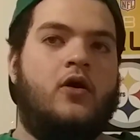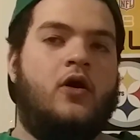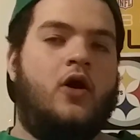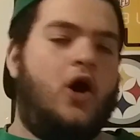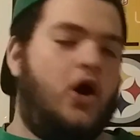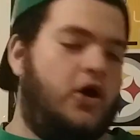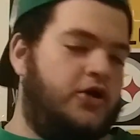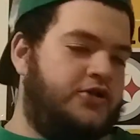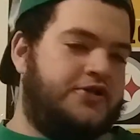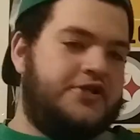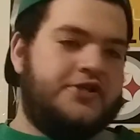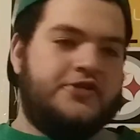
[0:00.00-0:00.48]

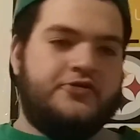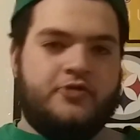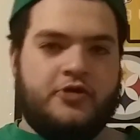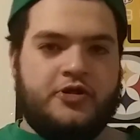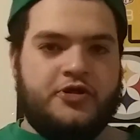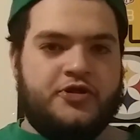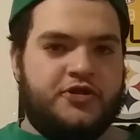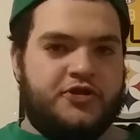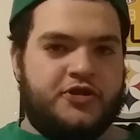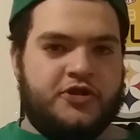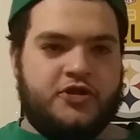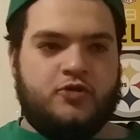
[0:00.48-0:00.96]

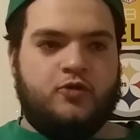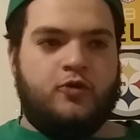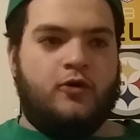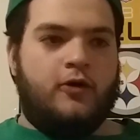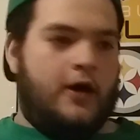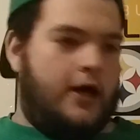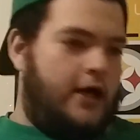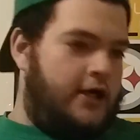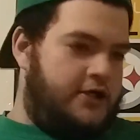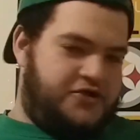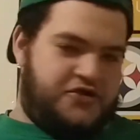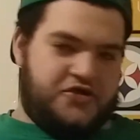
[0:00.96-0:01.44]
RG3's just
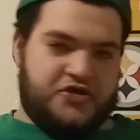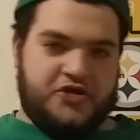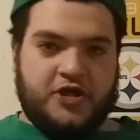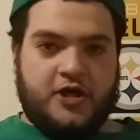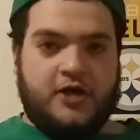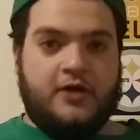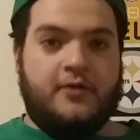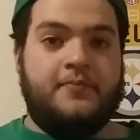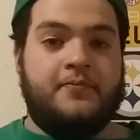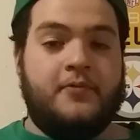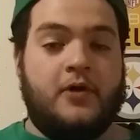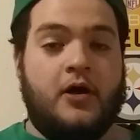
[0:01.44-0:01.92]
washed
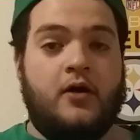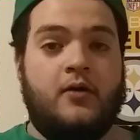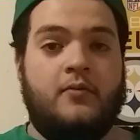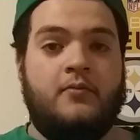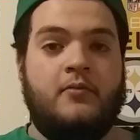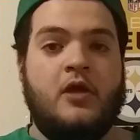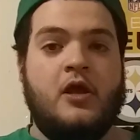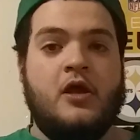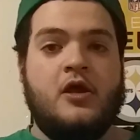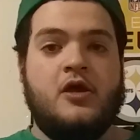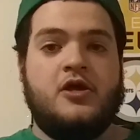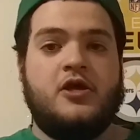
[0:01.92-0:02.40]
up.
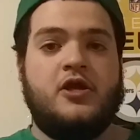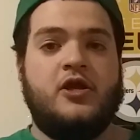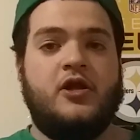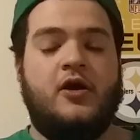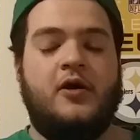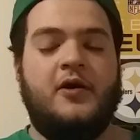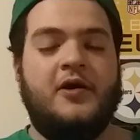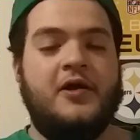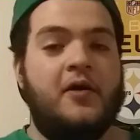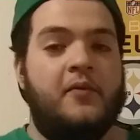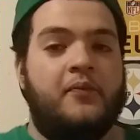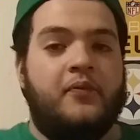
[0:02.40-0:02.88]
Um, you
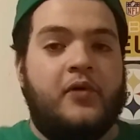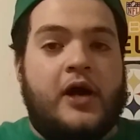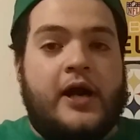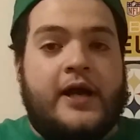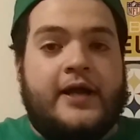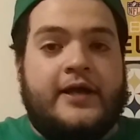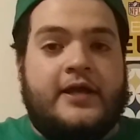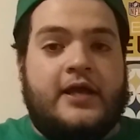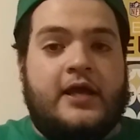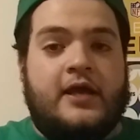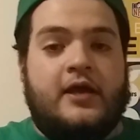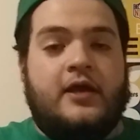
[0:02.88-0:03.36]
know, he'll
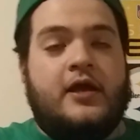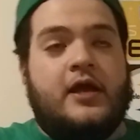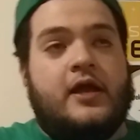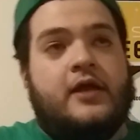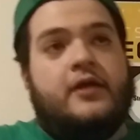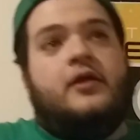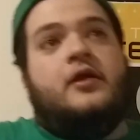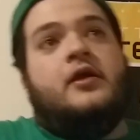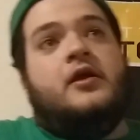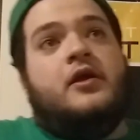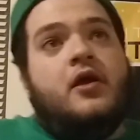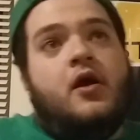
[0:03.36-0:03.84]
probably get
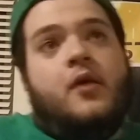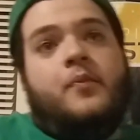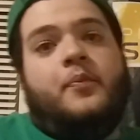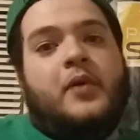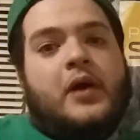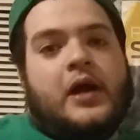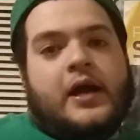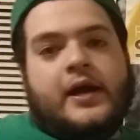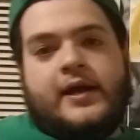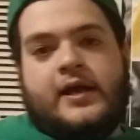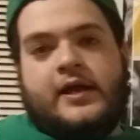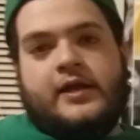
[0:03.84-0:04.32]
eh, he'll
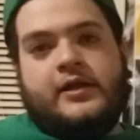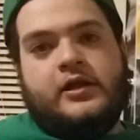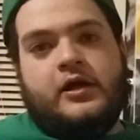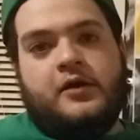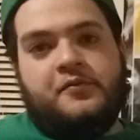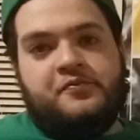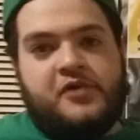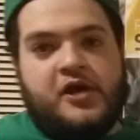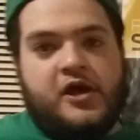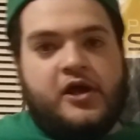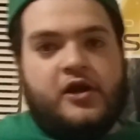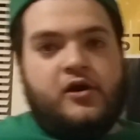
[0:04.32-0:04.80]
probably end
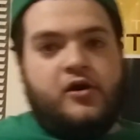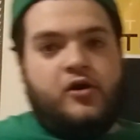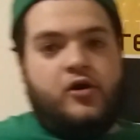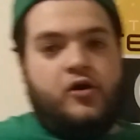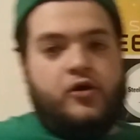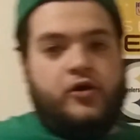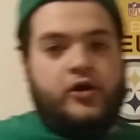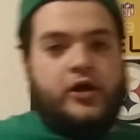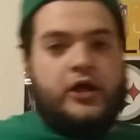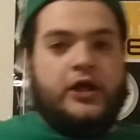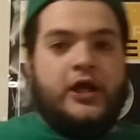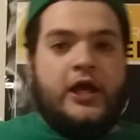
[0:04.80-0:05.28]
up getting
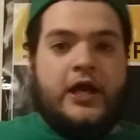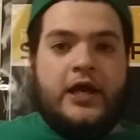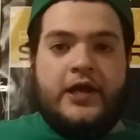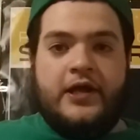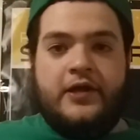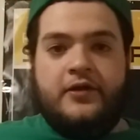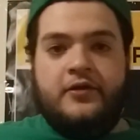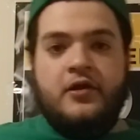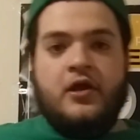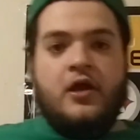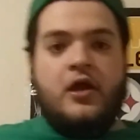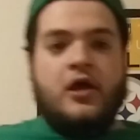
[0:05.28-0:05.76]
hurt
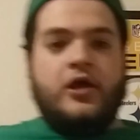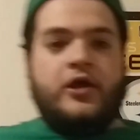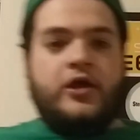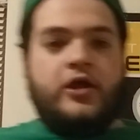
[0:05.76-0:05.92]
again.